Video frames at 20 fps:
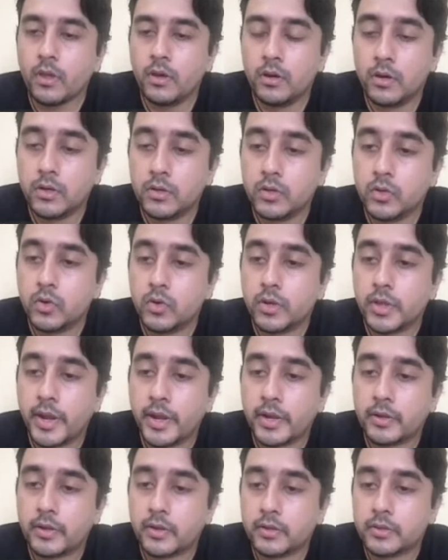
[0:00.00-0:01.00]

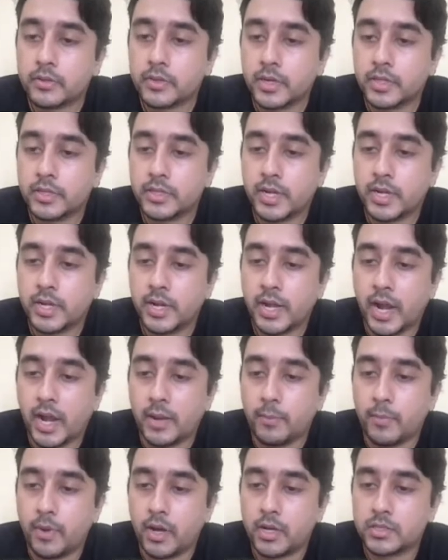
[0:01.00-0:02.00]
33
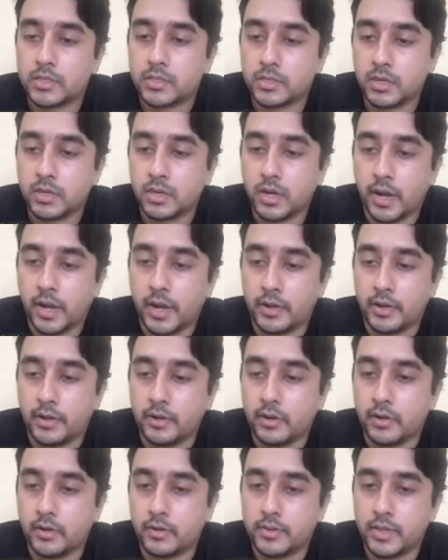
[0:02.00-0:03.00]
landmarks, and
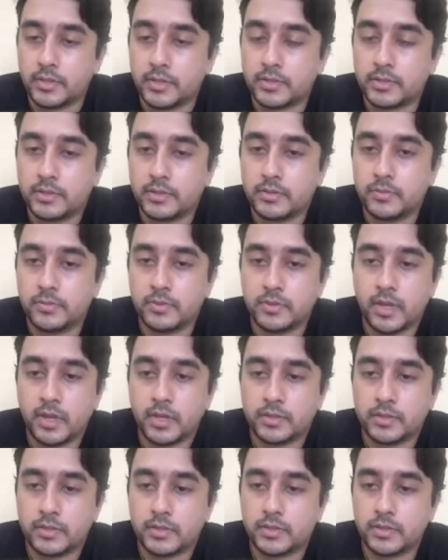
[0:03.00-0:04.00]

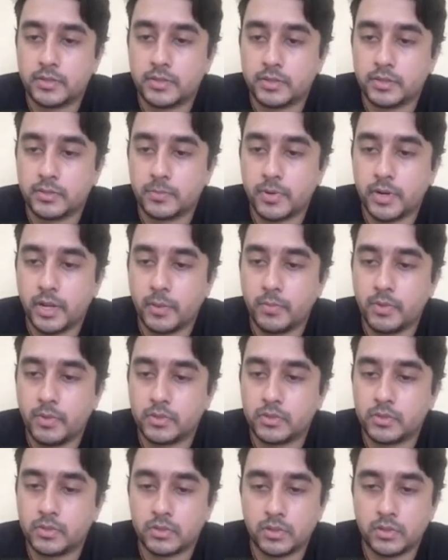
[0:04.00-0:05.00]
that's pretty
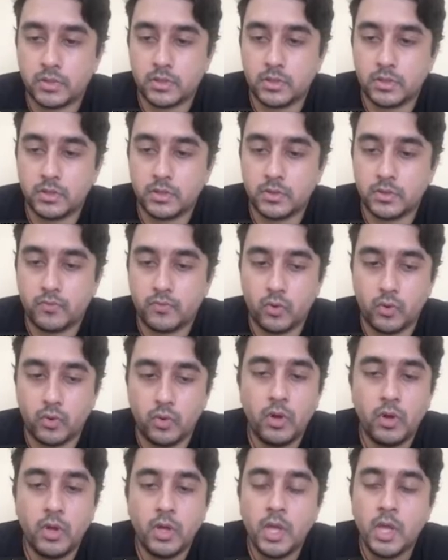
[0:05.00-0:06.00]
much the
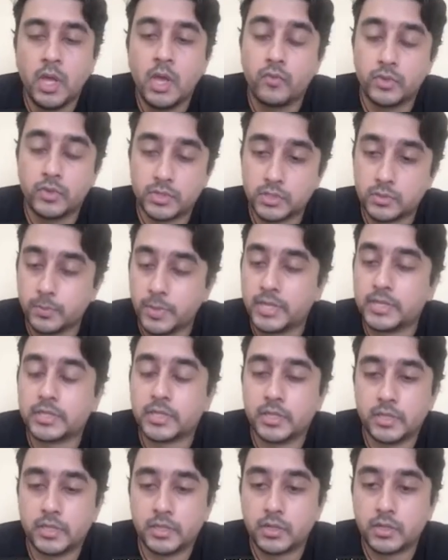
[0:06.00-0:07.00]
flow which is
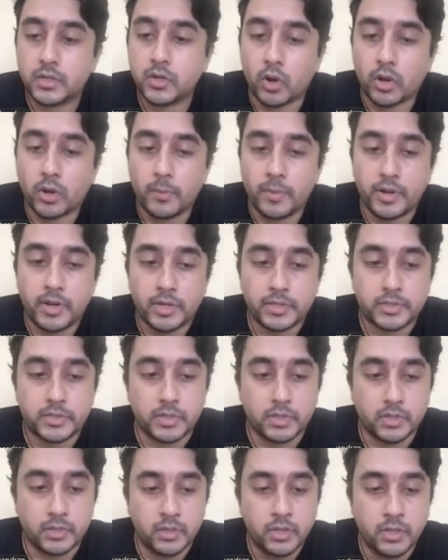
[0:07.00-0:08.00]
mentioned in the
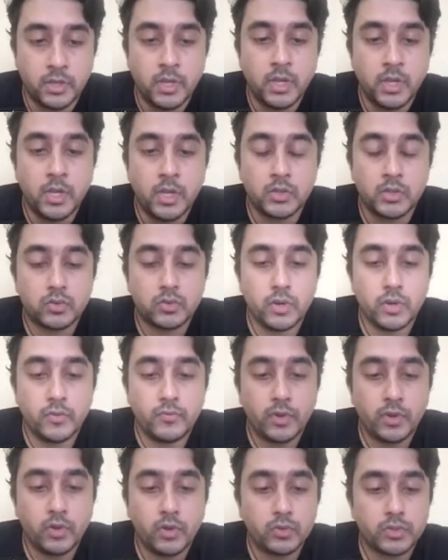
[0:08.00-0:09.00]
documentation. So
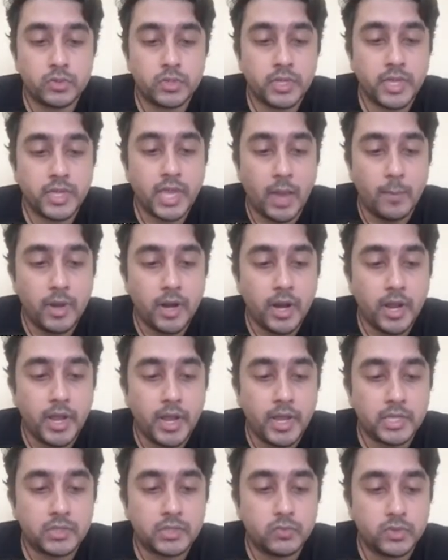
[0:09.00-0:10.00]
if you're using Camera
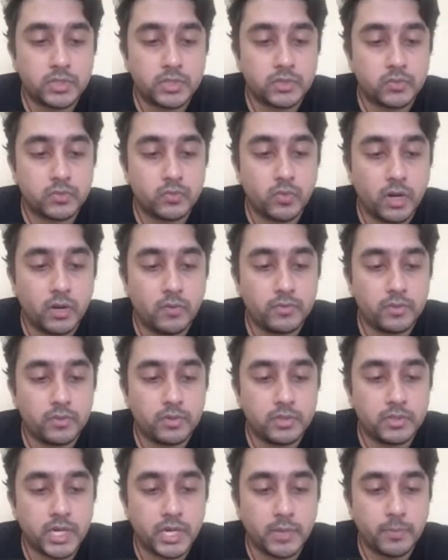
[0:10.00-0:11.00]
X, which is one of
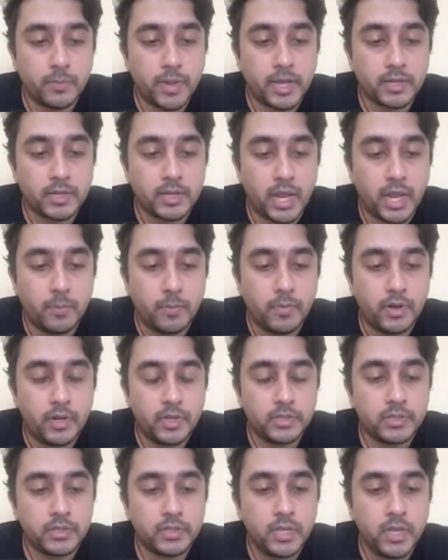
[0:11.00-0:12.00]
the Jetpack
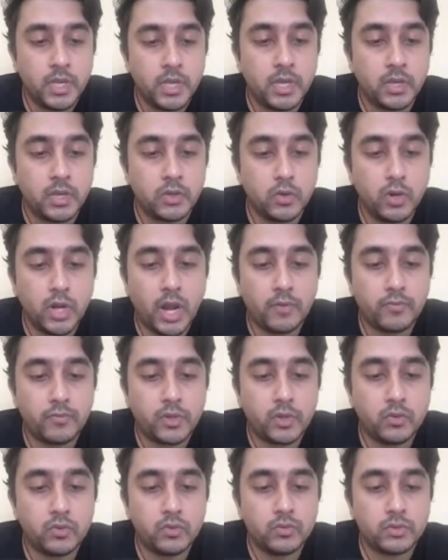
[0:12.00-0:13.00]
libraries, you'll
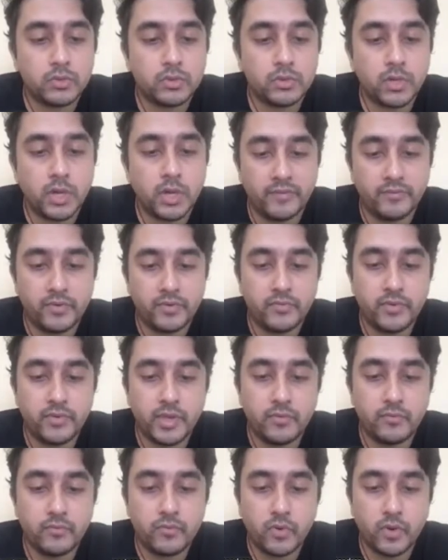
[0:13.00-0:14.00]
have to use
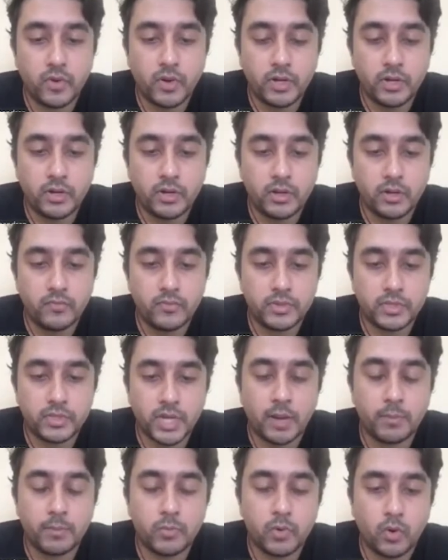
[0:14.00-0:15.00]
MBBM for it,
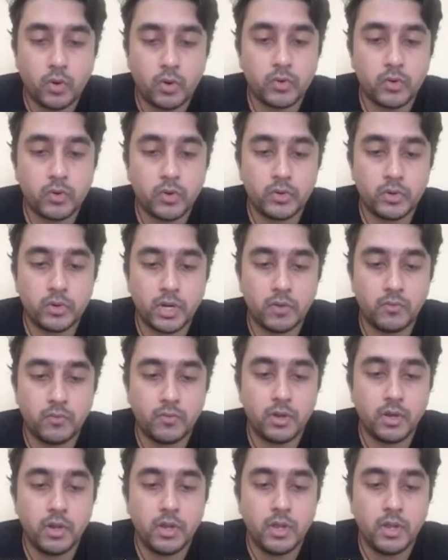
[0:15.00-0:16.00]
which I'm not going to
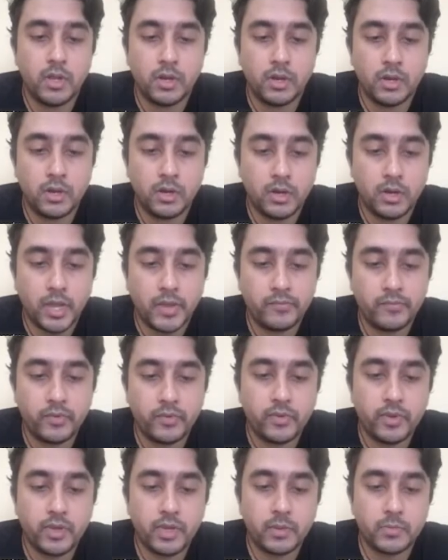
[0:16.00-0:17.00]
cover.
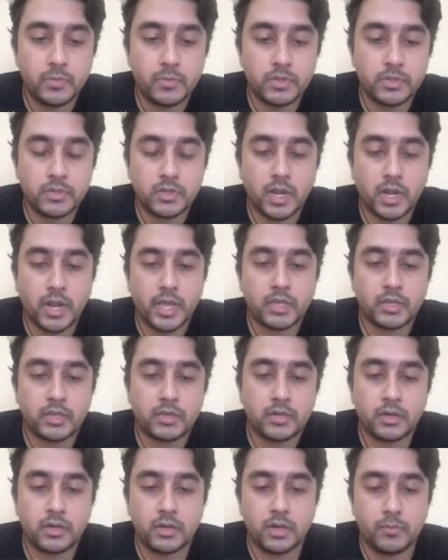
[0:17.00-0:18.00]
MBBM is
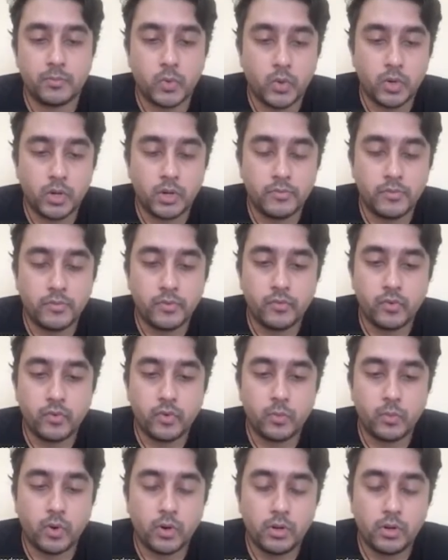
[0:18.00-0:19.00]
like a model
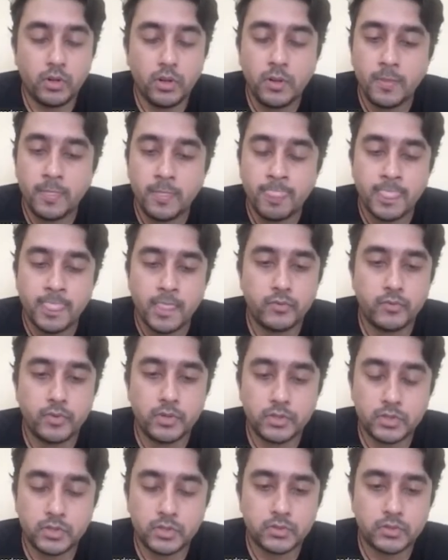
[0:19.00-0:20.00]
view model,
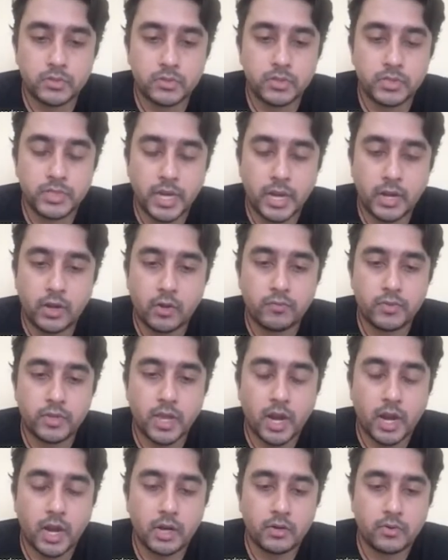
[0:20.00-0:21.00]
which is the state of
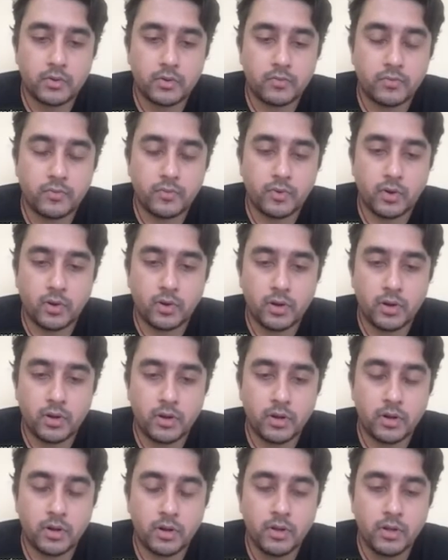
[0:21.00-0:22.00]
the art
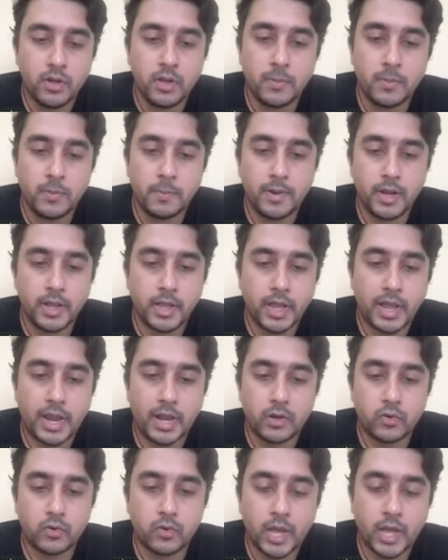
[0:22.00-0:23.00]
for building
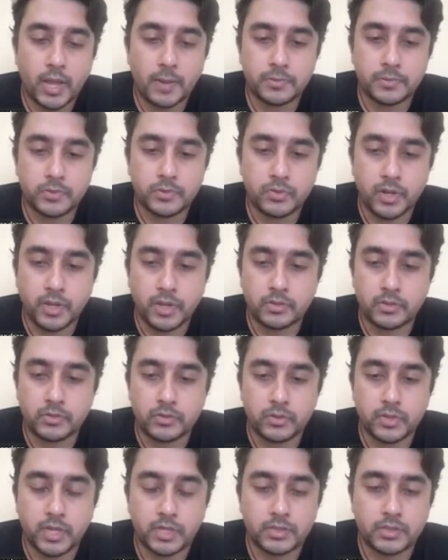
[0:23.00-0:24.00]
Android apps today.
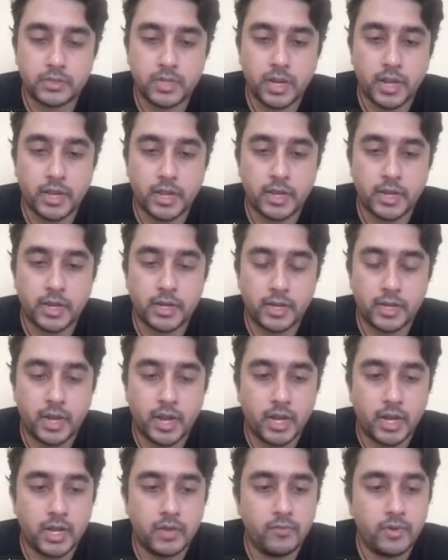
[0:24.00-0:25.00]
So that's like at a
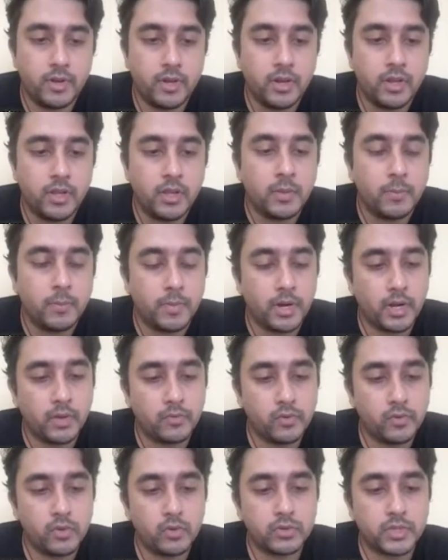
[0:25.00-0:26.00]
high level. But
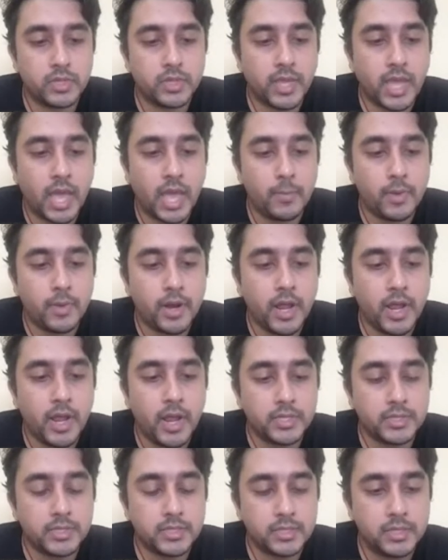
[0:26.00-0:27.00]
if you're using Camera
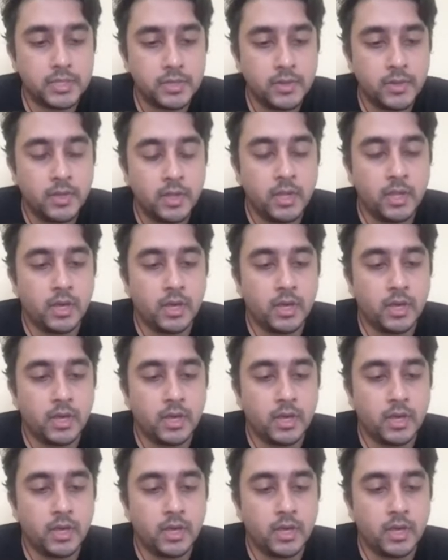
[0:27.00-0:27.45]
X,